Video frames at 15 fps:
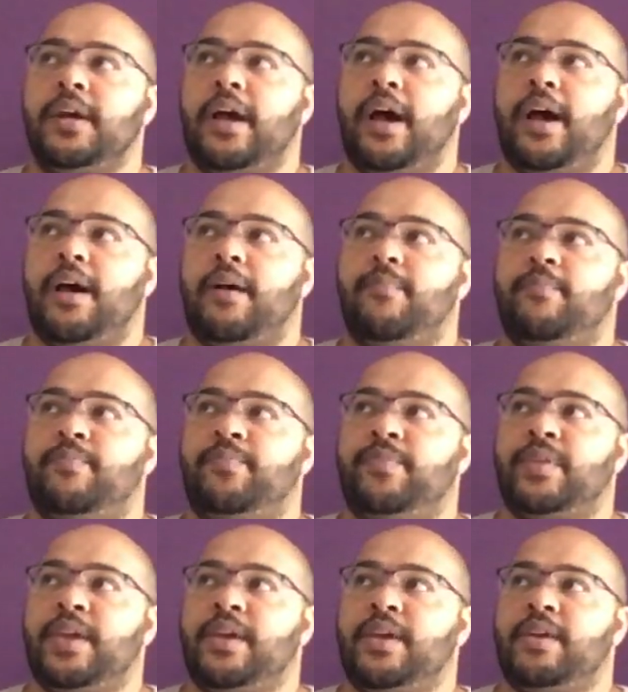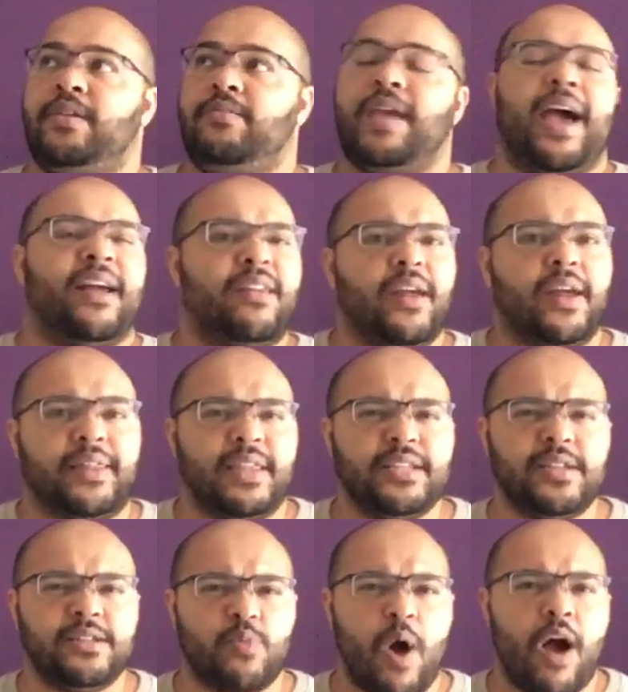um, yeah, like
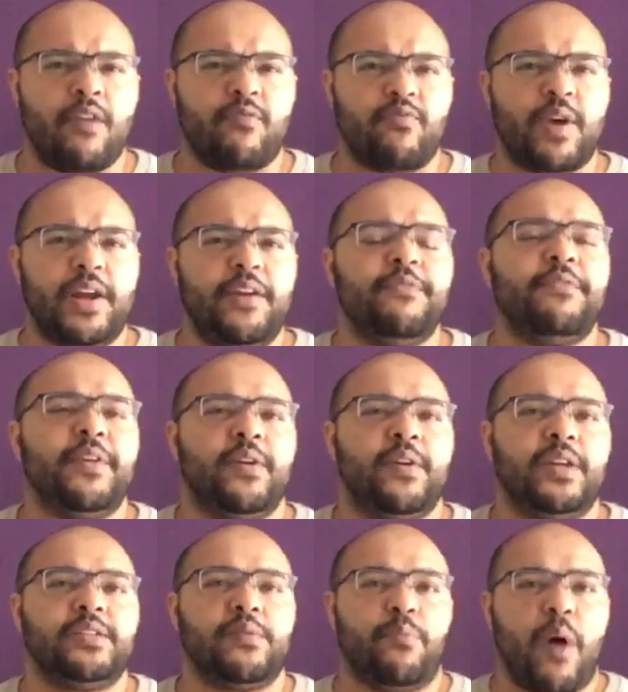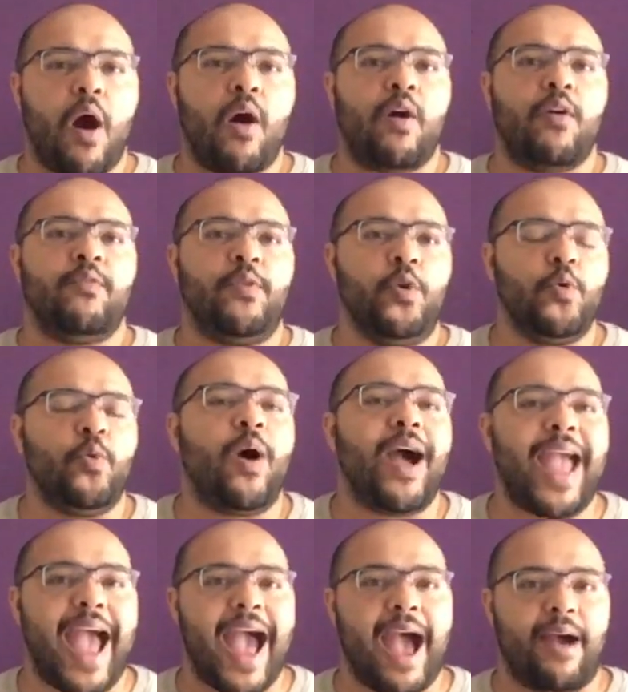this is what I really feel is a part of who
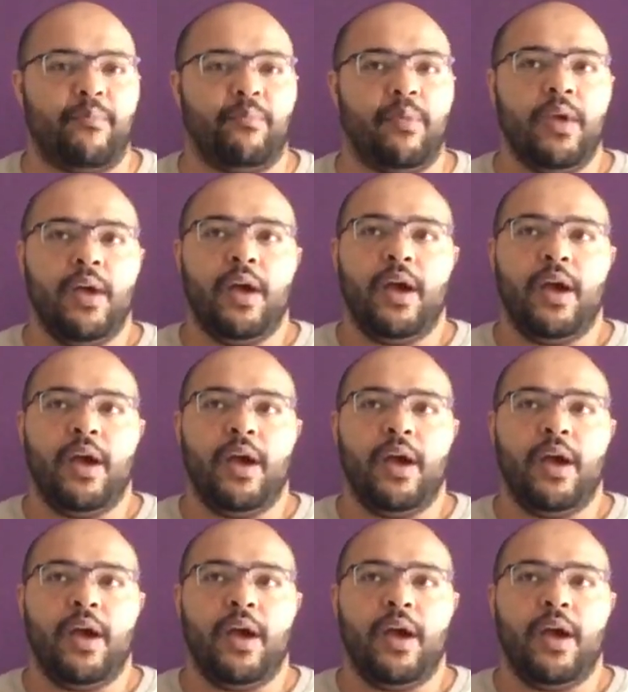I am.